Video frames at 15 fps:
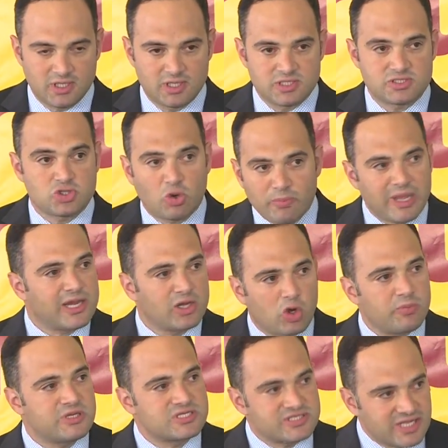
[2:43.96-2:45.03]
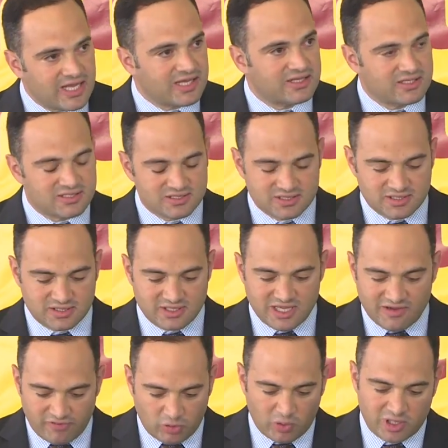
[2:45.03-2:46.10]
So make no mistake,
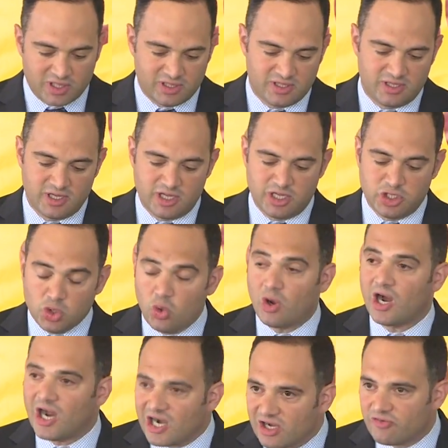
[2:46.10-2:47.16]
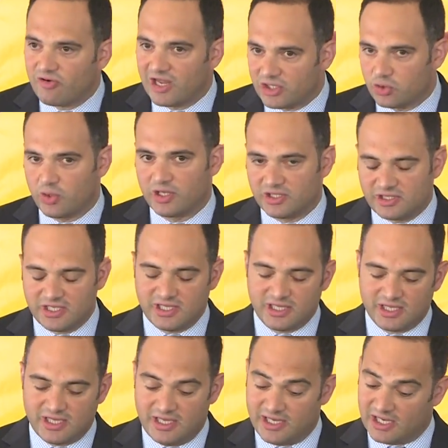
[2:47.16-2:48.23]
everyone, you are graduating
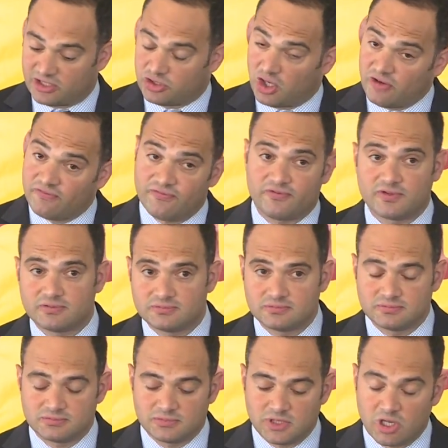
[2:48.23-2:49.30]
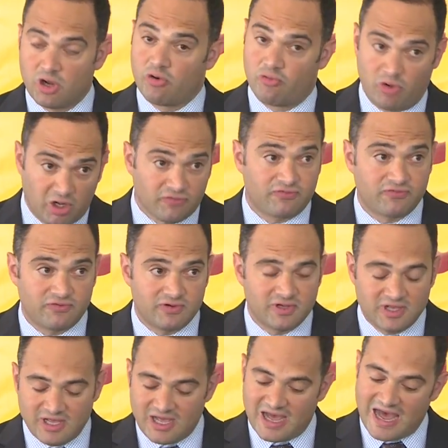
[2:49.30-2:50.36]
in a tough, rough,
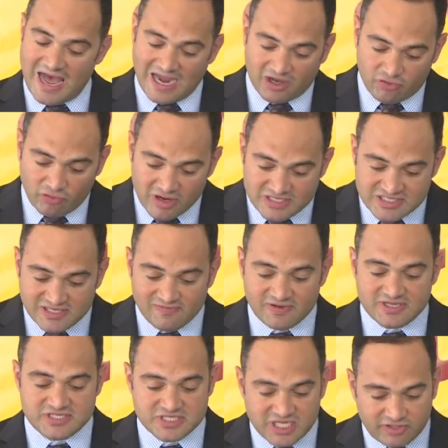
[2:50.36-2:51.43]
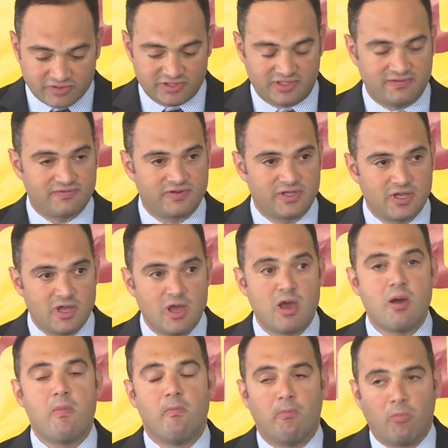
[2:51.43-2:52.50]
aggressively secretive,
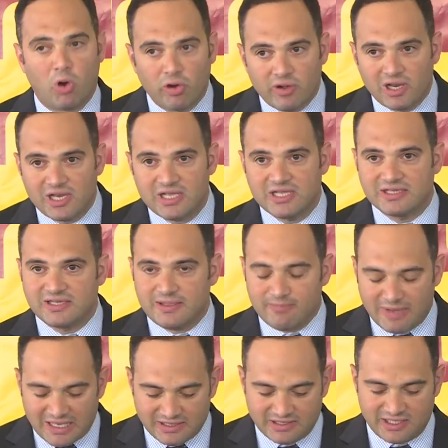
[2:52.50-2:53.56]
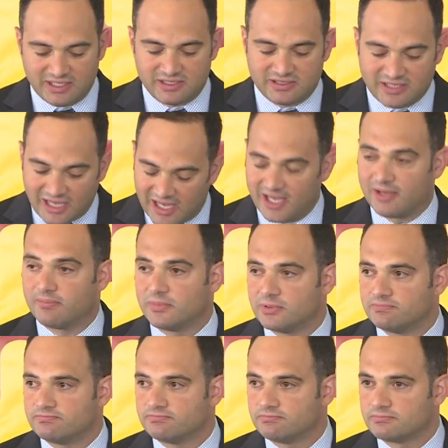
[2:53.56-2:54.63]
morally demanding time.
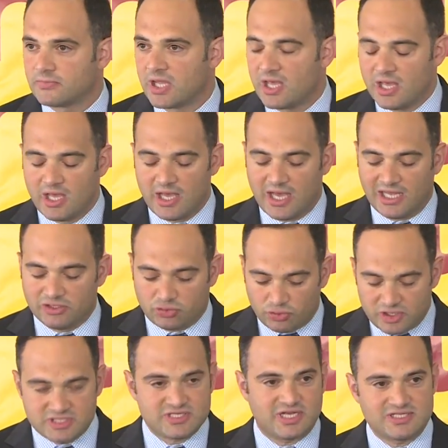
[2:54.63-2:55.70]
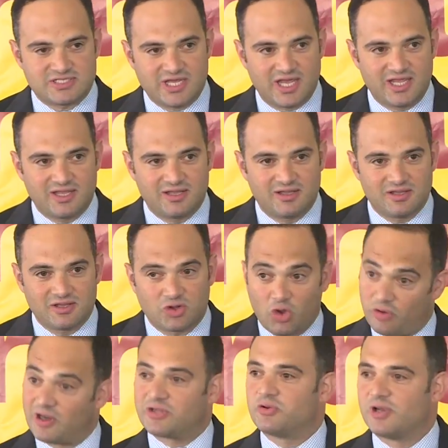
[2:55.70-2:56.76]
And to this I say,
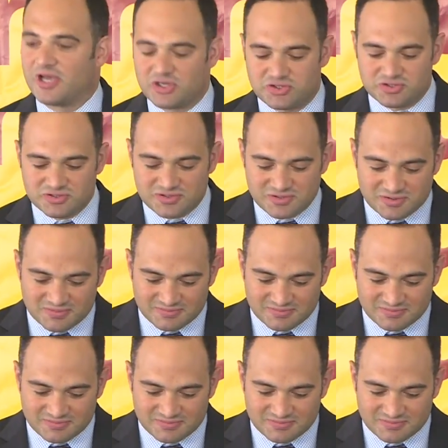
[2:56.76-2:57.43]
congratulations.